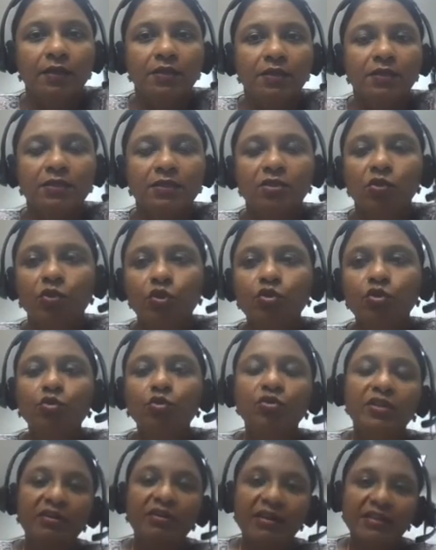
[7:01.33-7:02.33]
So
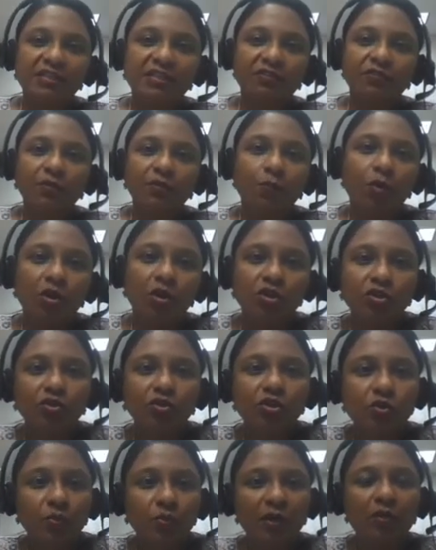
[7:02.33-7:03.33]
through the rest of the
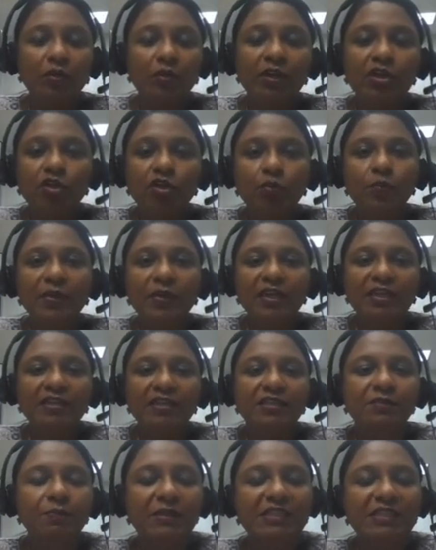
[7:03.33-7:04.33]
modules, we're going to be
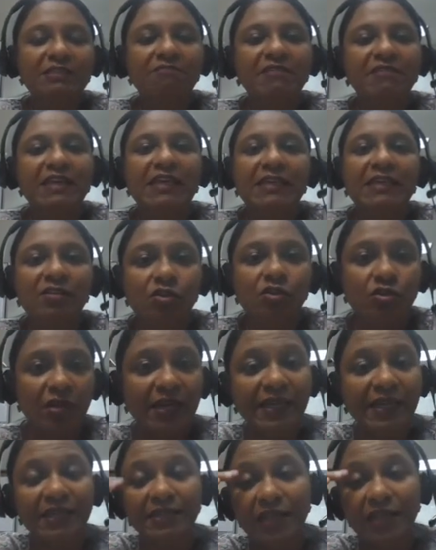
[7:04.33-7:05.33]
specifically
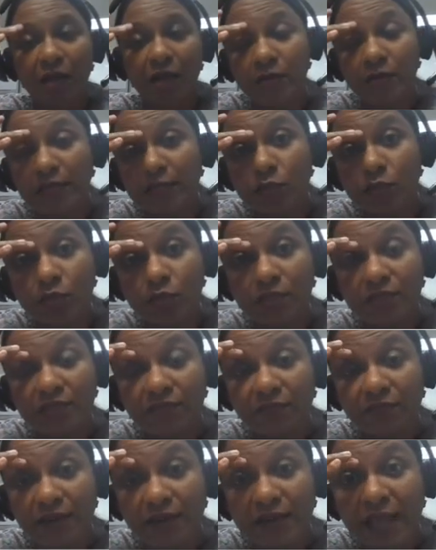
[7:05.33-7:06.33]
drilling down into the
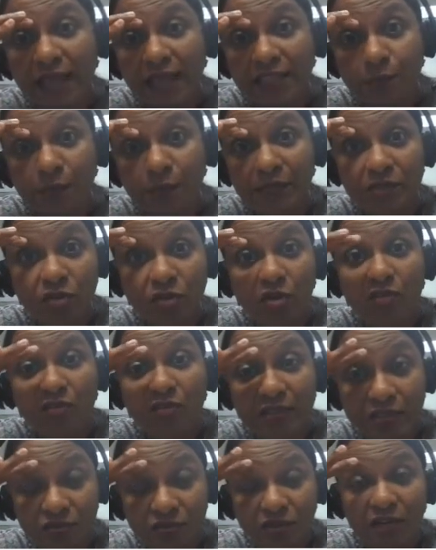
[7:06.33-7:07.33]
different aspects of
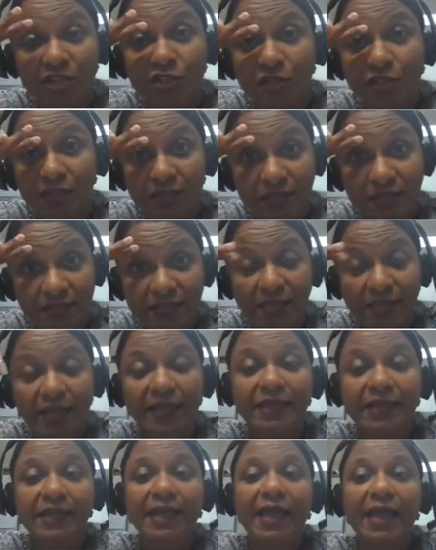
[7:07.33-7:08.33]
instructional
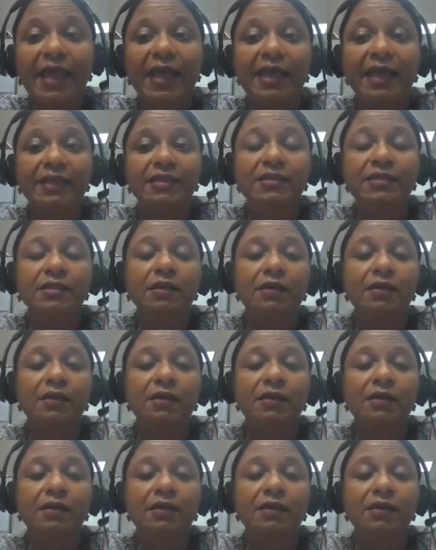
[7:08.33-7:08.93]
design and